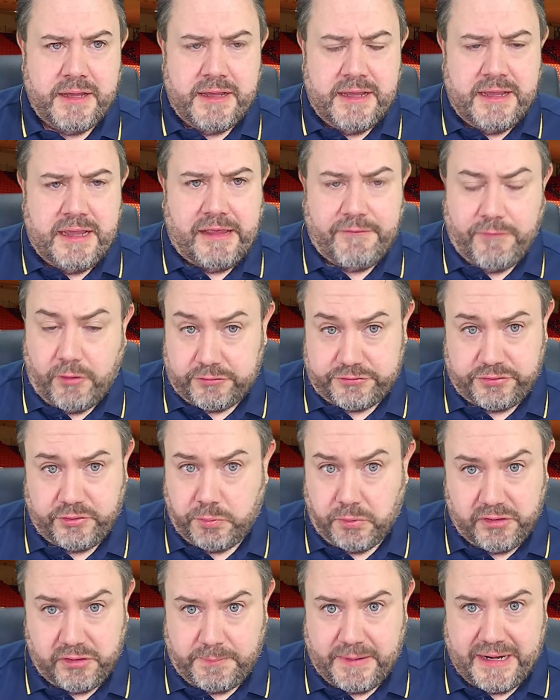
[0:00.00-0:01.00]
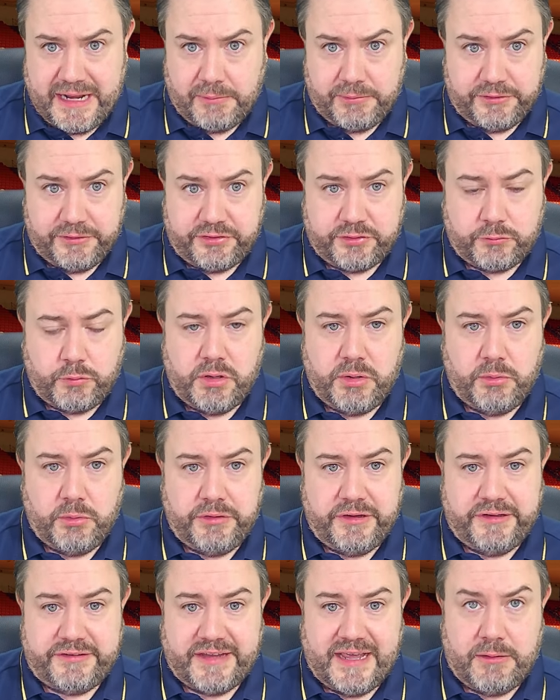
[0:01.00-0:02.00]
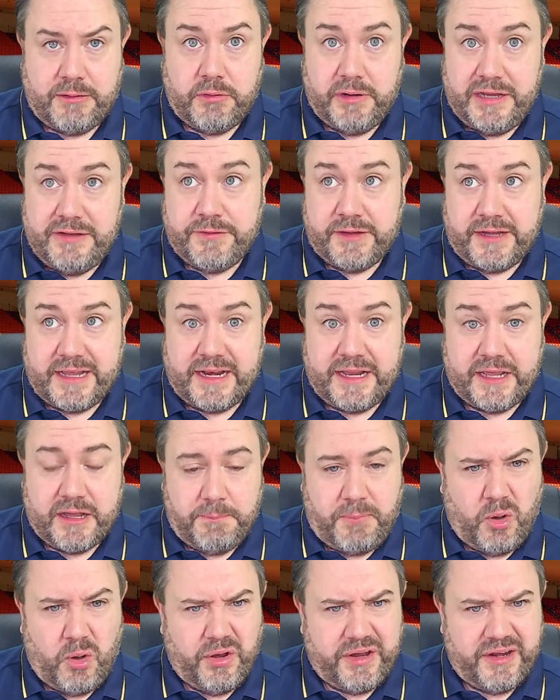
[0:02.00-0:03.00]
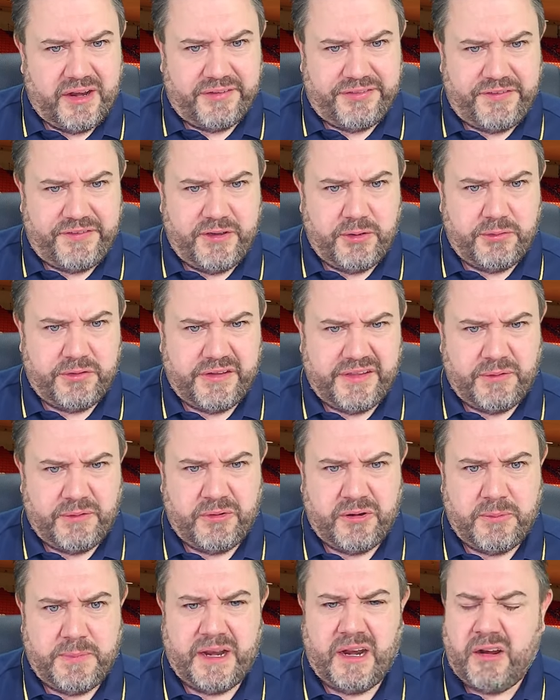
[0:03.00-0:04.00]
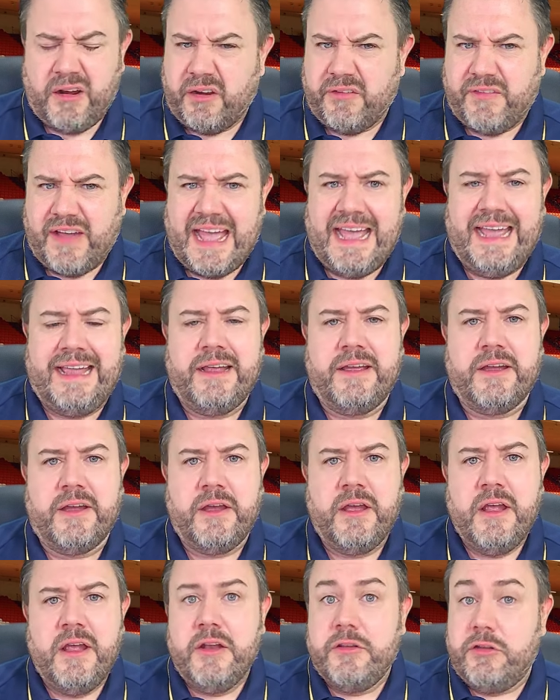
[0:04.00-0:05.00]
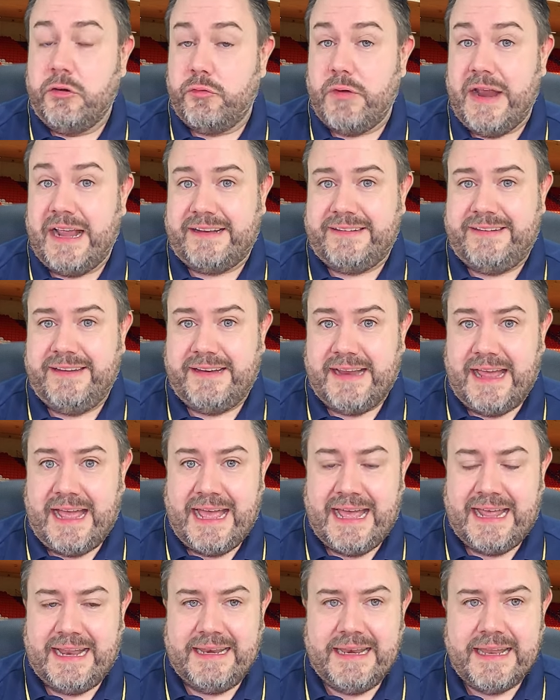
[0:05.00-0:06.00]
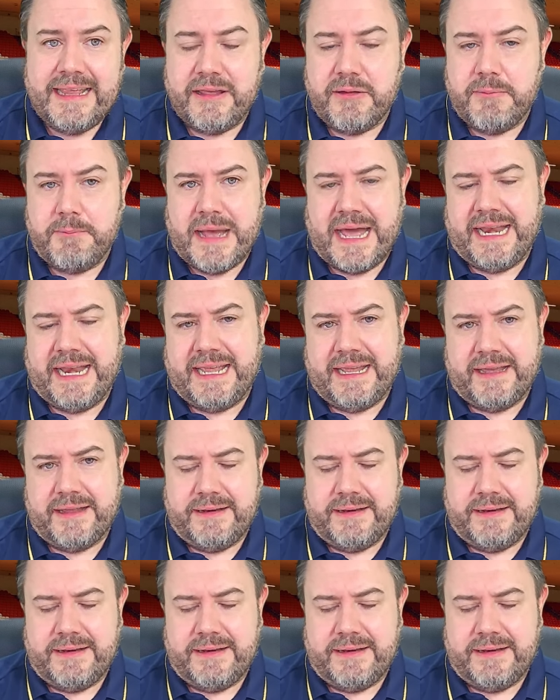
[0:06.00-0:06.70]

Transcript: If Oxford would have been able to squirrel this out, even getting a point, I feel that there would have been a lot of anger directed at Liam Manning.